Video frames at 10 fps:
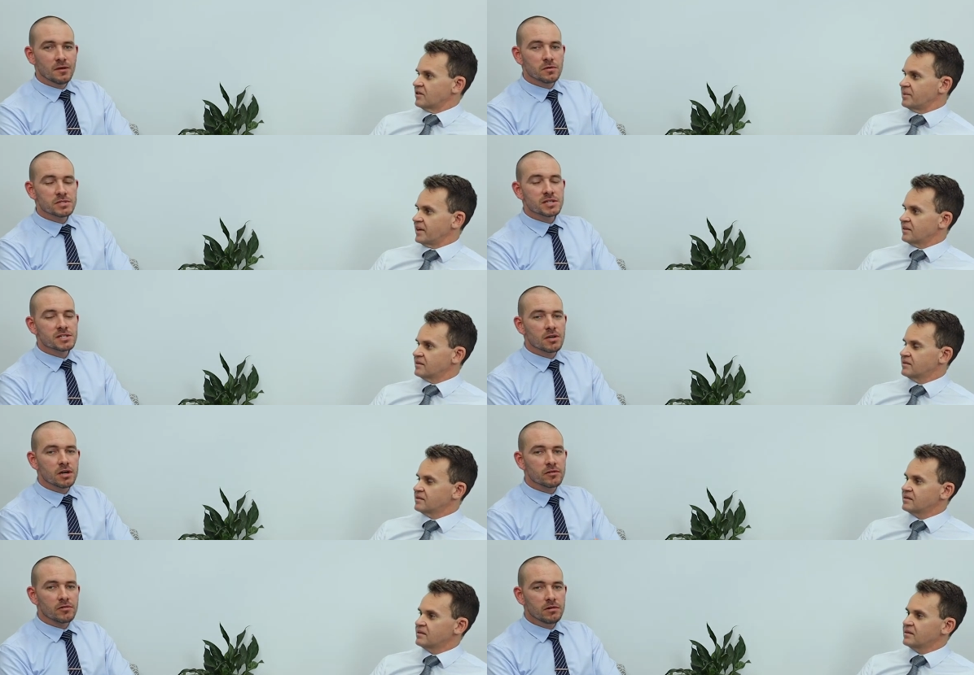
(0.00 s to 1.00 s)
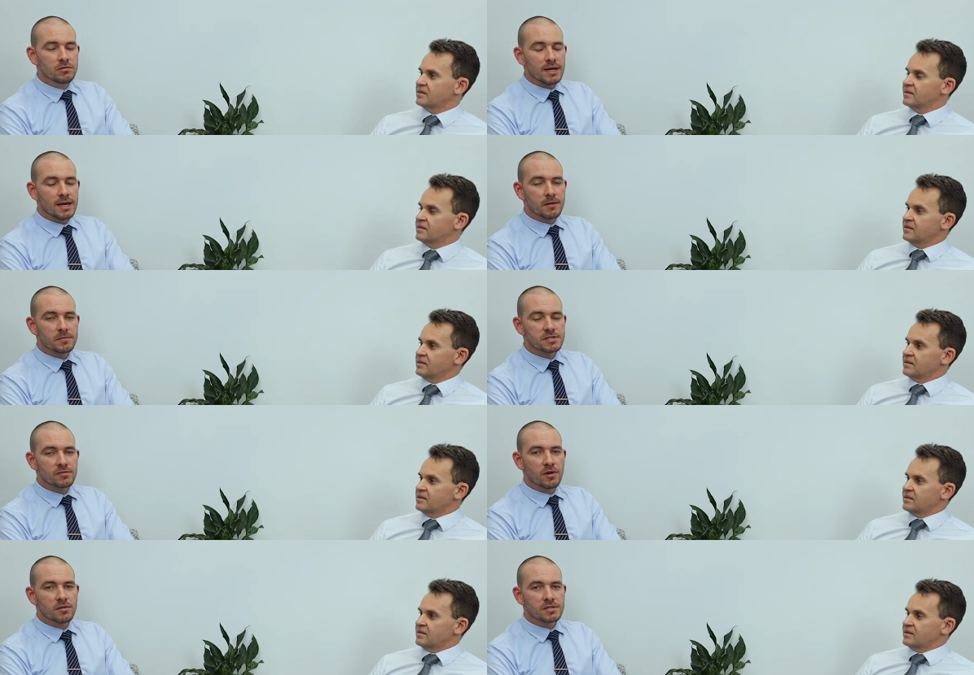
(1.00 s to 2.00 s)
Speaker 1: role? Well, it's an exciting role. Um, it's
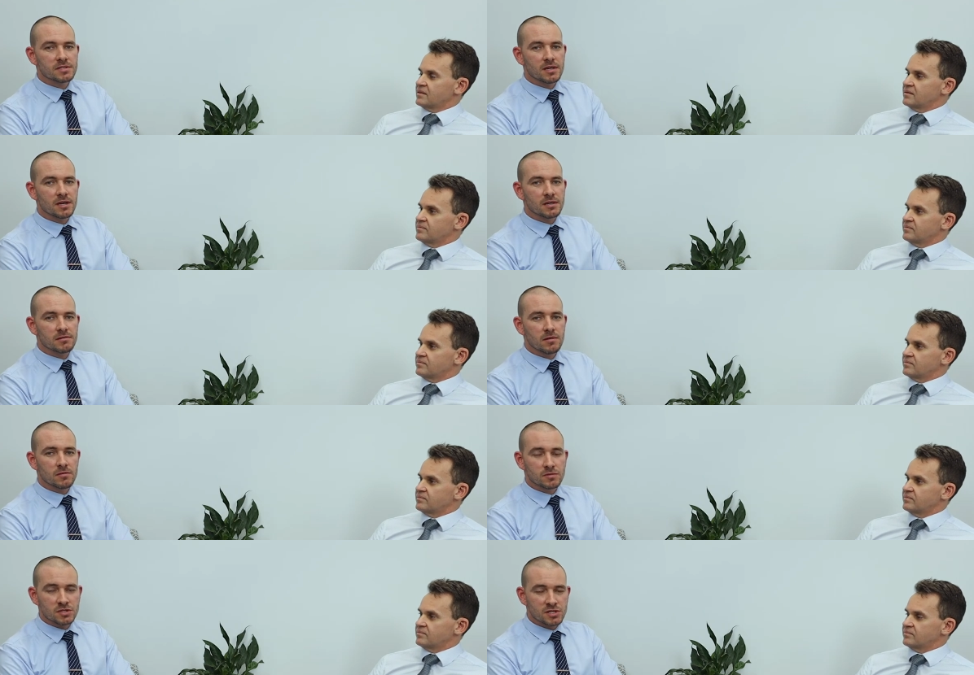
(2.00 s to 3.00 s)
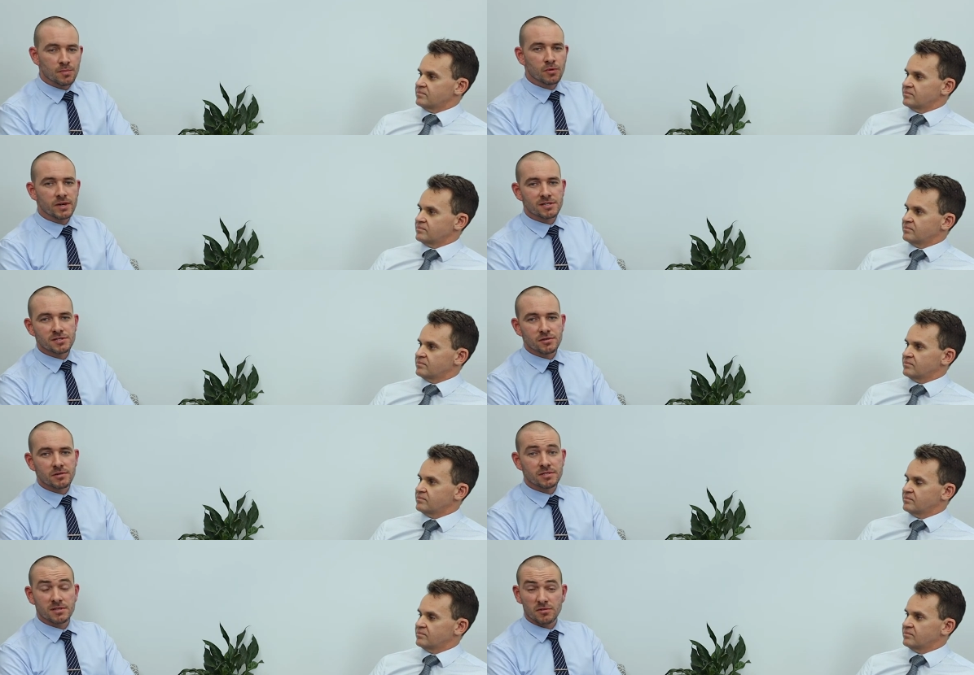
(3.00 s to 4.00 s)
a role that's uh, to support our
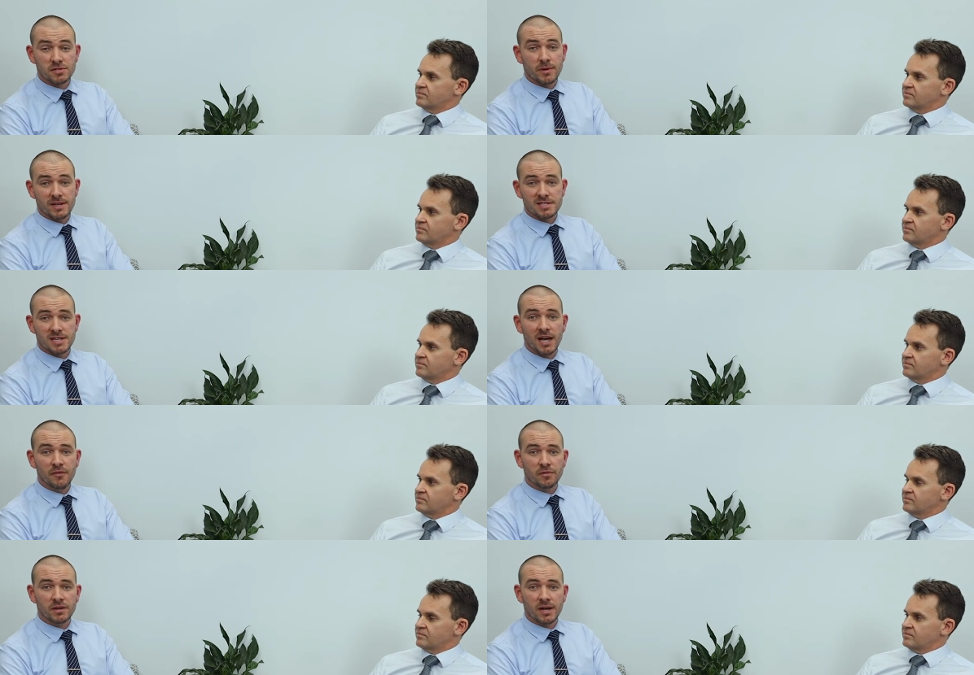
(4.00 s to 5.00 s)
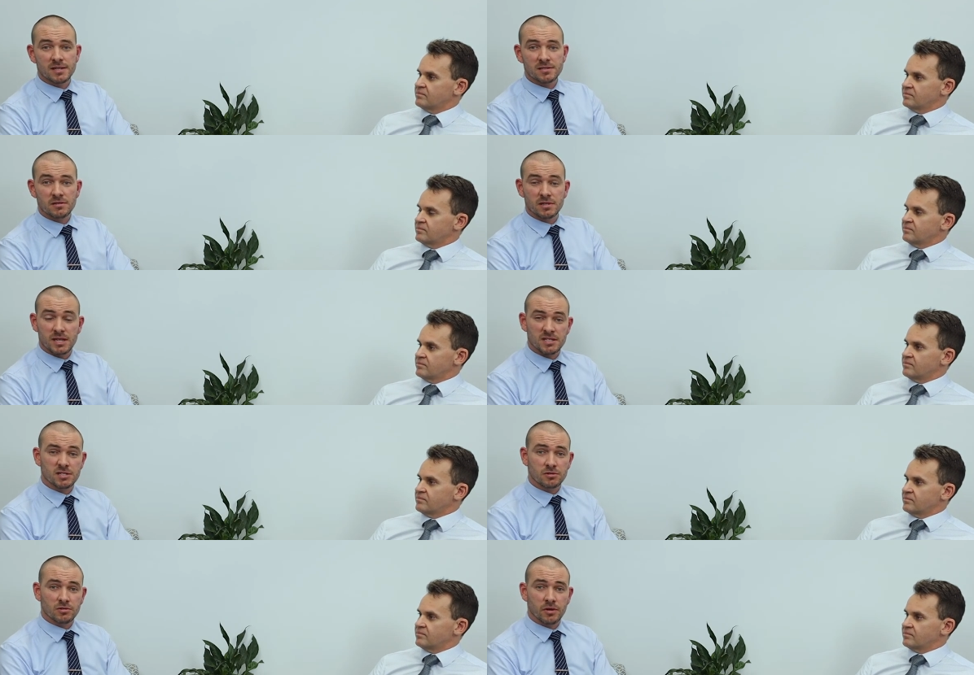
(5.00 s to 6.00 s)
students and also our staff with regards to their
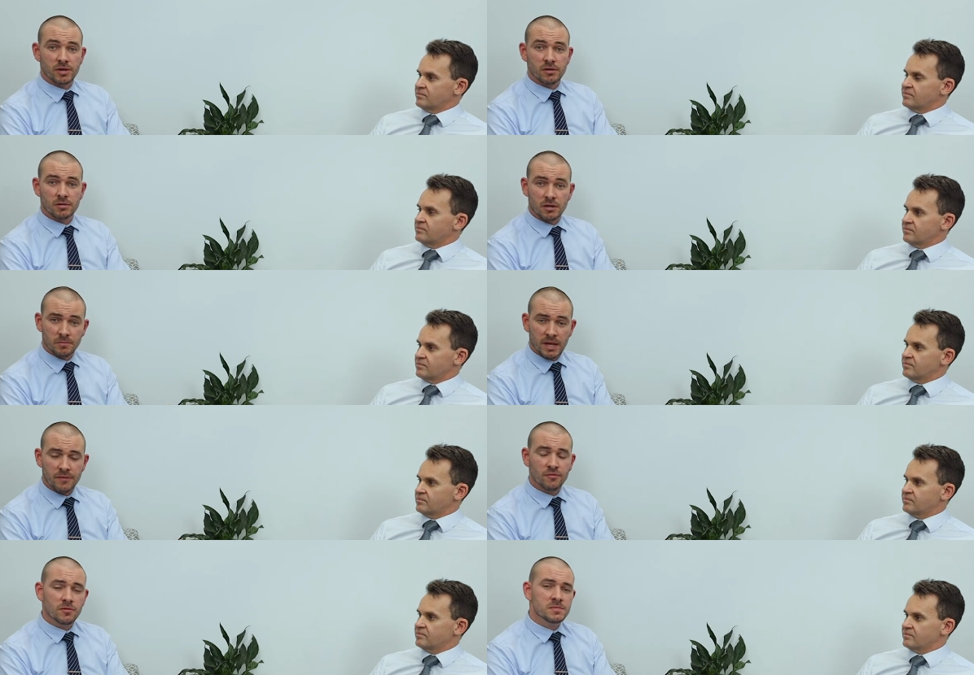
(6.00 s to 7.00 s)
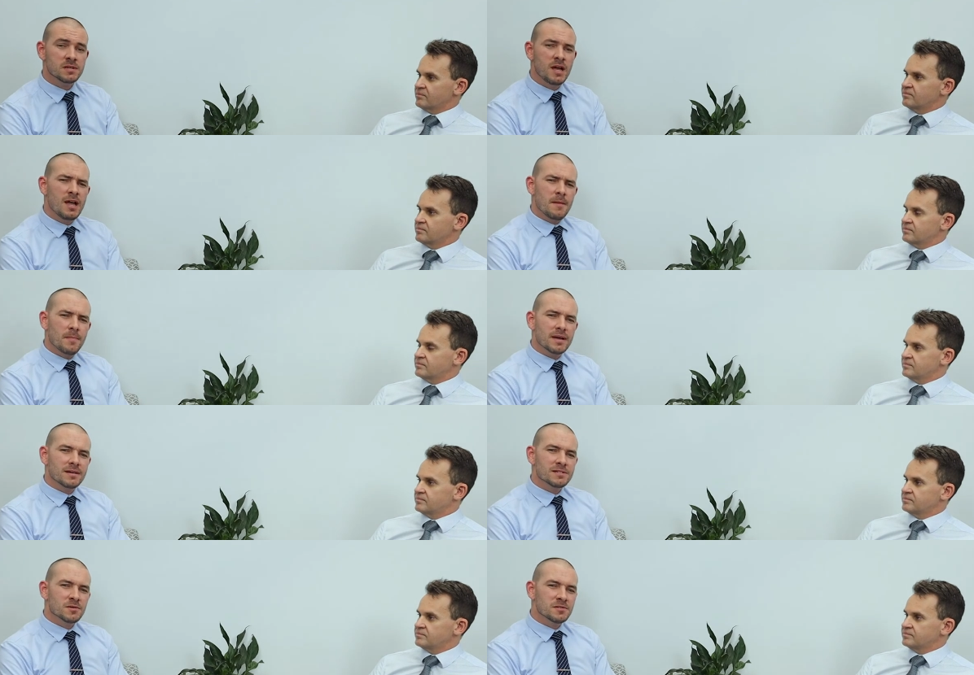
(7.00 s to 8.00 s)
digital learning online platforms.
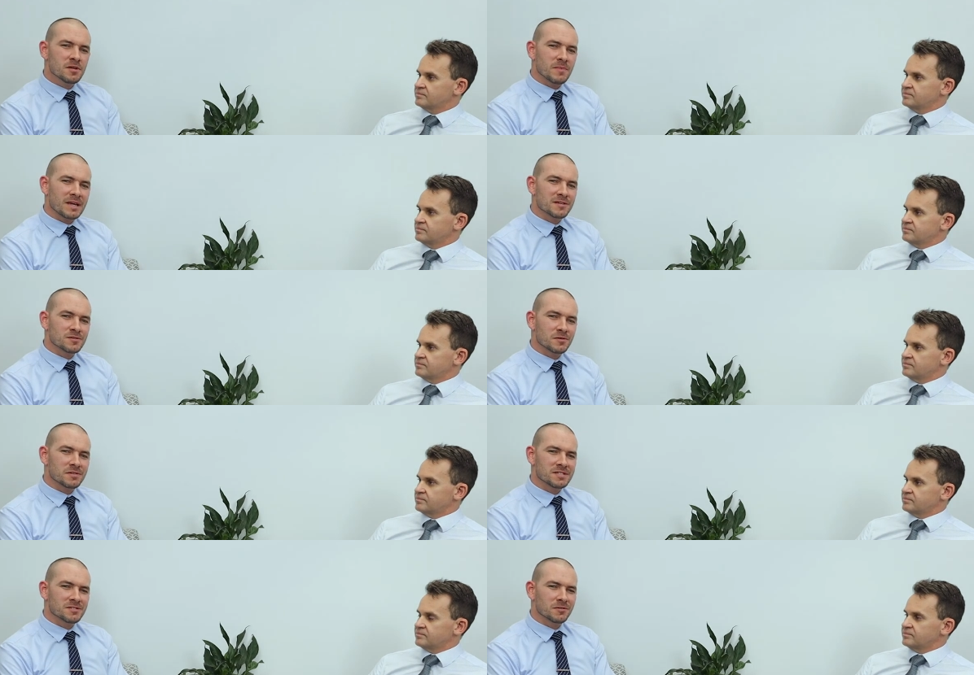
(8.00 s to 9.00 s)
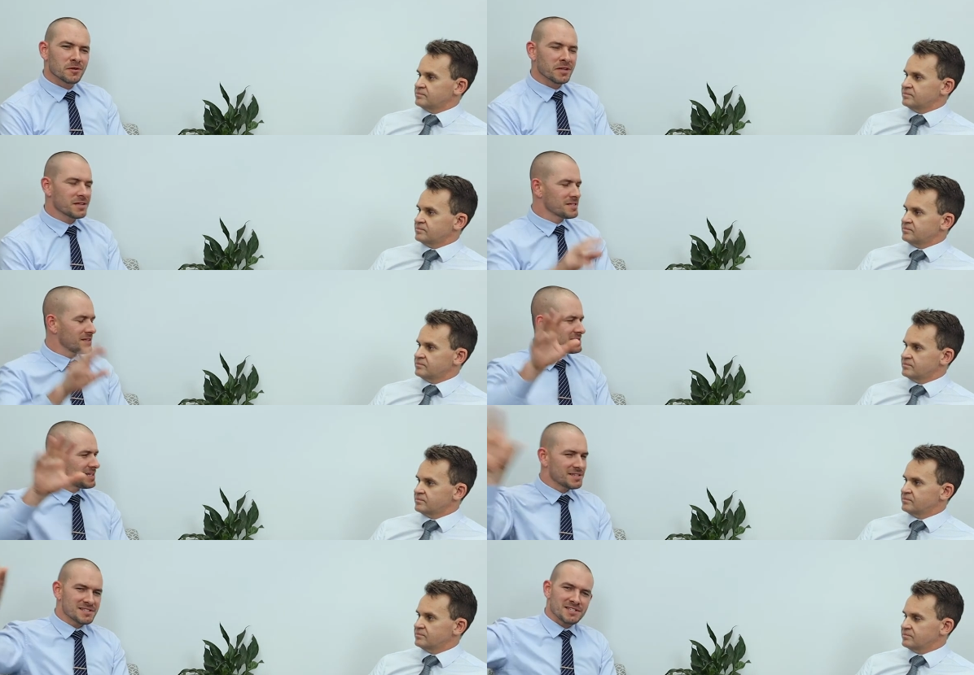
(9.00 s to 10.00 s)
But it's also making sure that digital learning isn't this
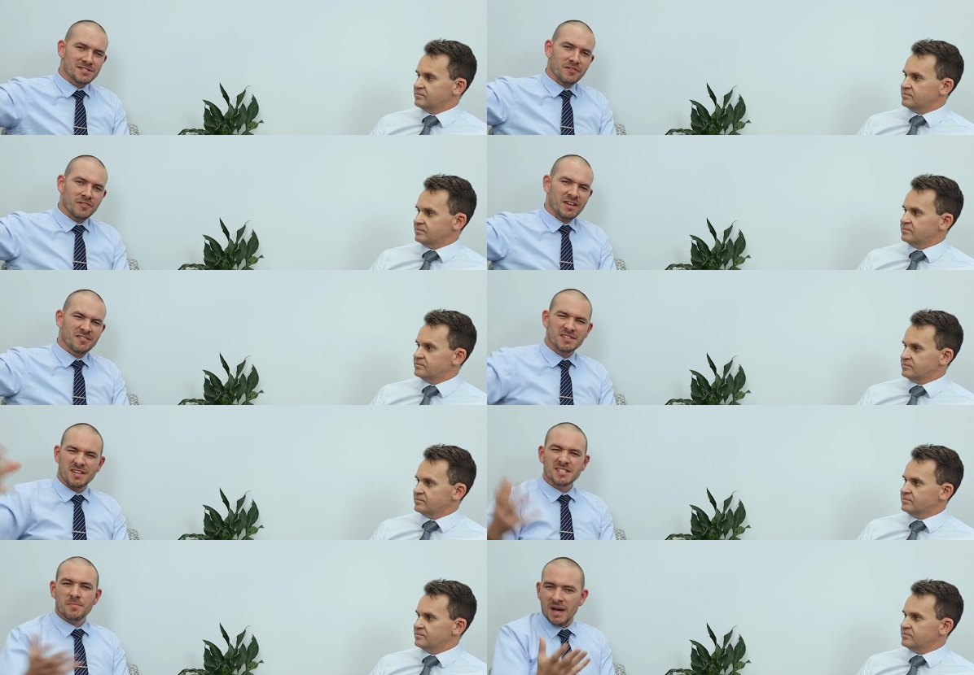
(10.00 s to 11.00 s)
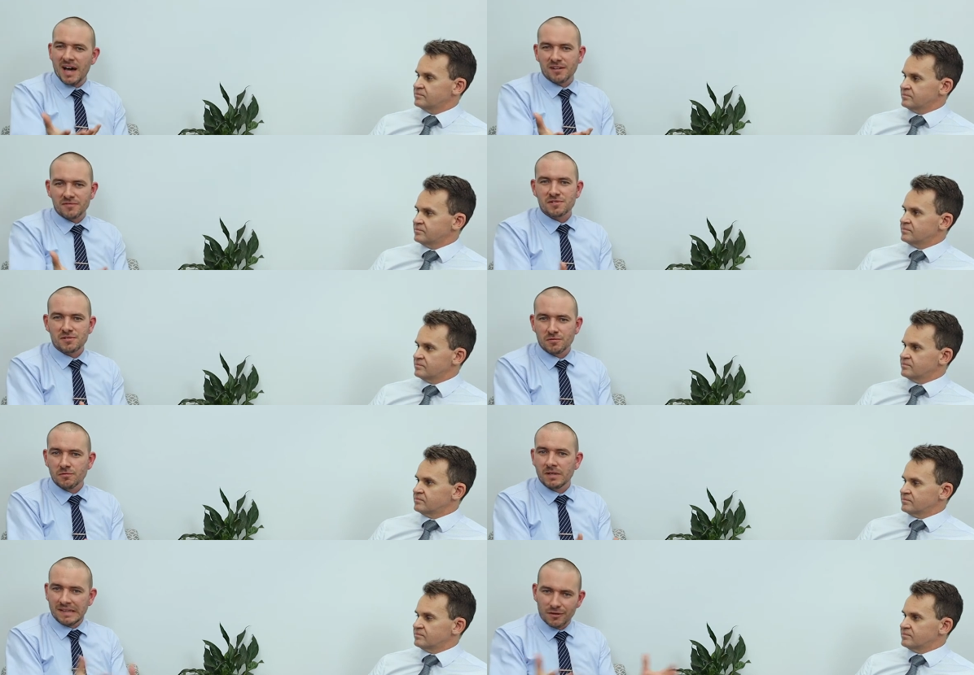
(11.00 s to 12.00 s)
thing that sits over here. It's, it's a part of
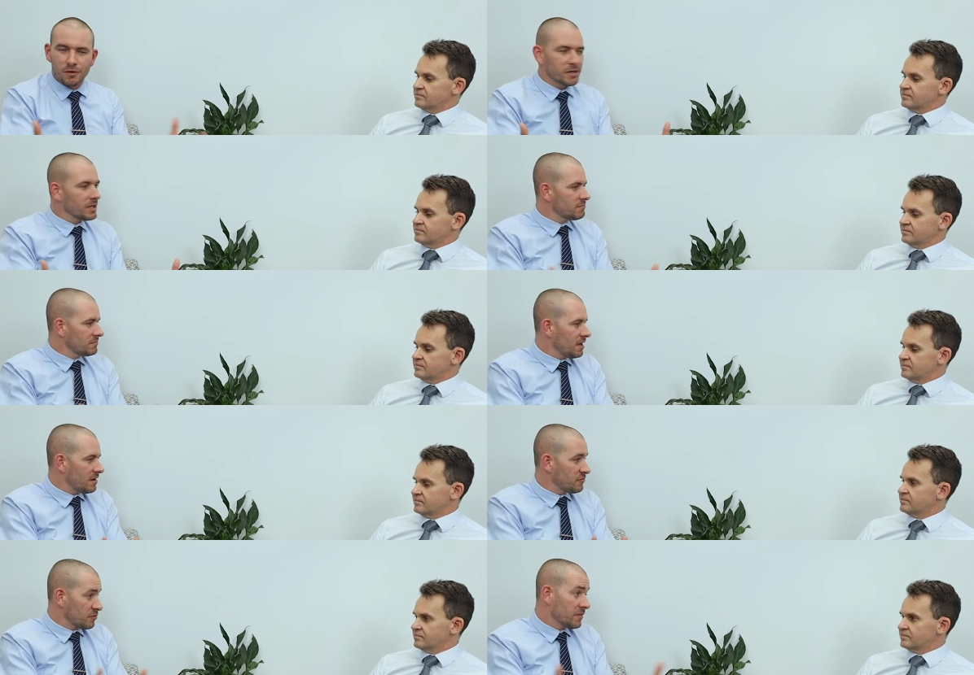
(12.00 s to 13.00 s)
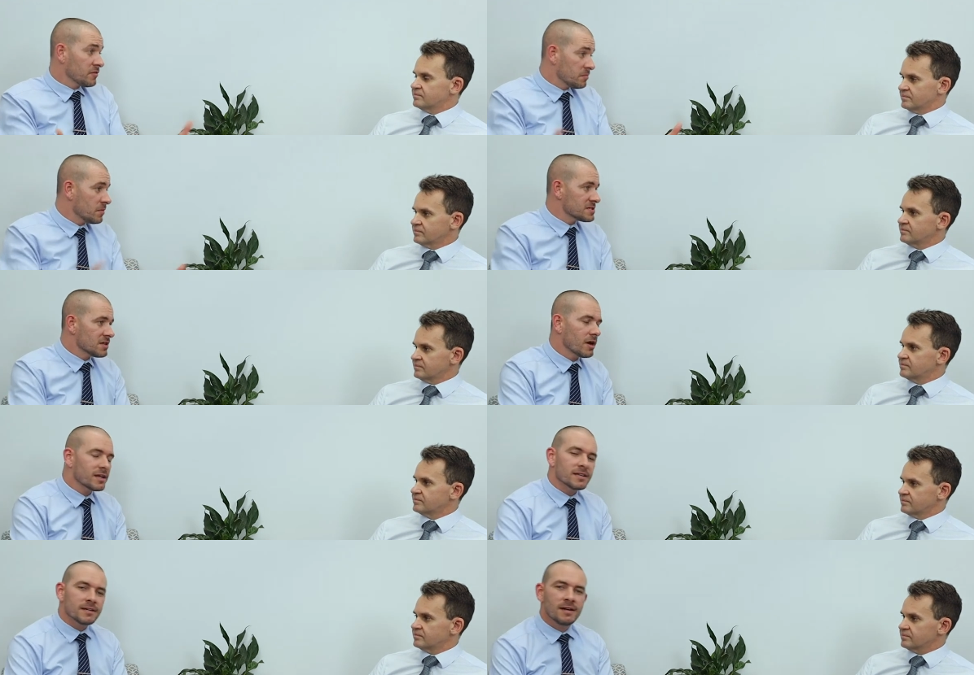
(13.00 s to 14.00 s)
school and learning uh, forever, most
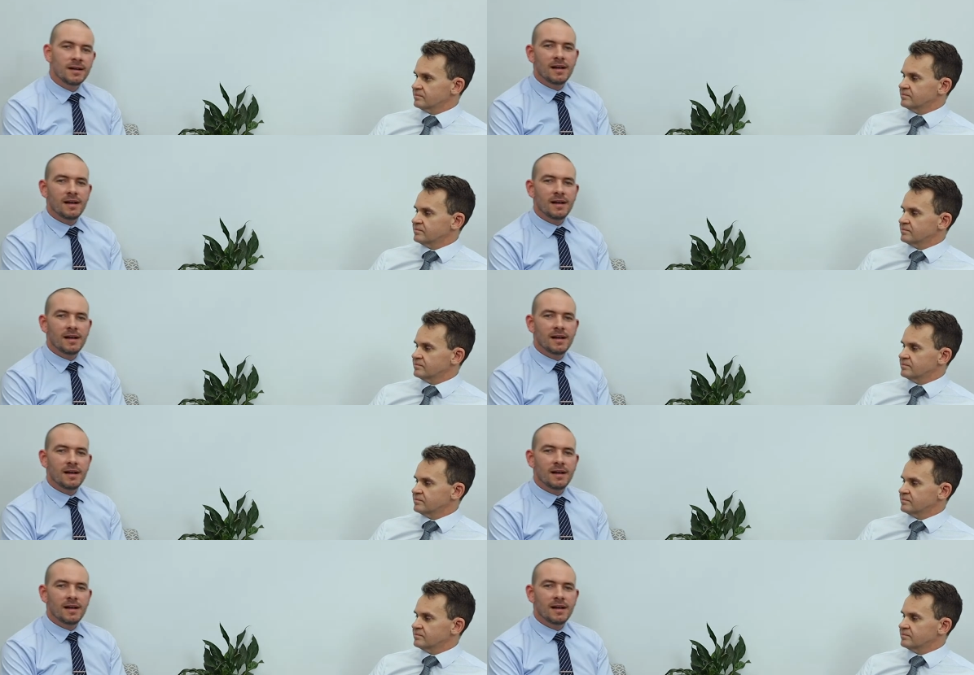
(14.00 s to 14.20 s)
likely.